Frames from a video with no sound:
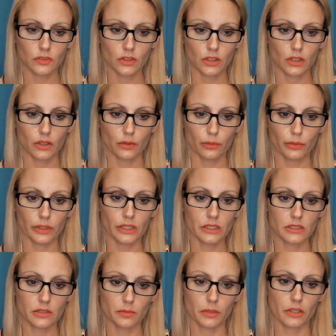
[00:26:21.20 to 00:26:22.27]
We need to
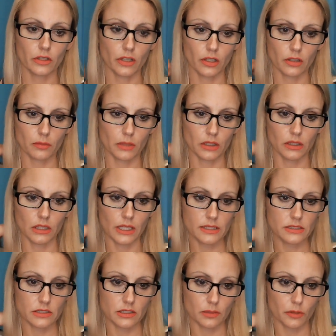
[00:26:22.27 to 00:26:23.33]
become a less
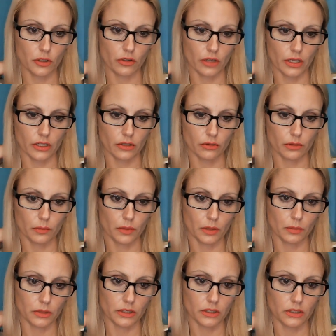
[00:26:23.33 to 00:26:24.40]
democratic
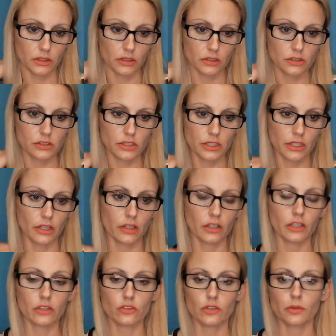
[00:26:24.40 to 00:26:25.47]
republic to get our
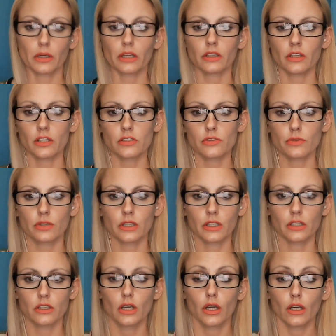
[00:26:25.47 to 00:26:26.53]
country back. Yes, we need
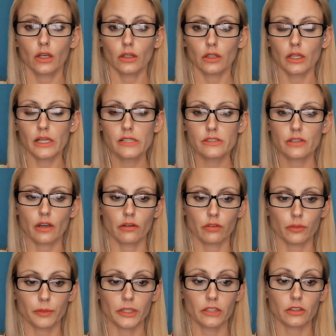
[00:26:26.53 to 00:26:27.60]
less
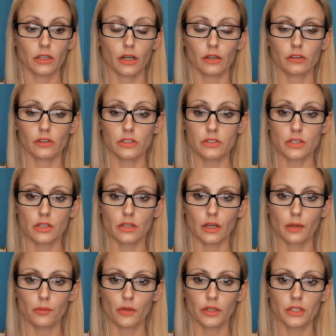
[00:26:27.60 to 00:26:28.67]
government. Listen, I'm
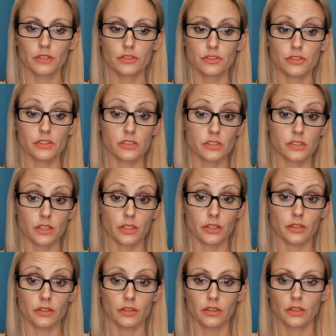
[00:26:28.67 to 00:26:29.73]
ready to secede.
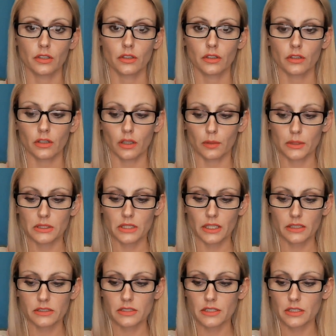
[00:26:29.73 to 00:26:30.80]
I'm a
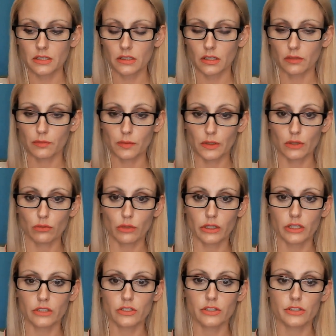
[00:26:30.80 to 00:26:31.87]
Texan. I've been ready
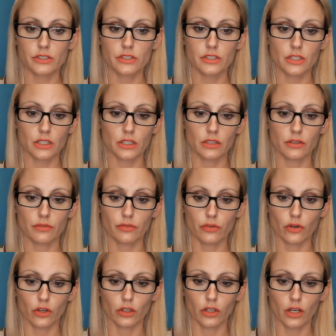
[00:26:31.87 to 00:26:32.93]
to secede for a
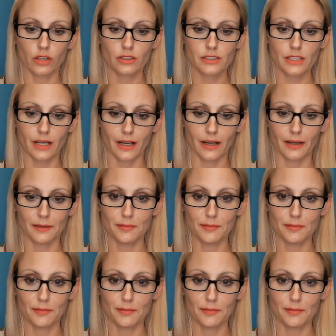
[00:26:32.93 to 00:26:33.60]
long time.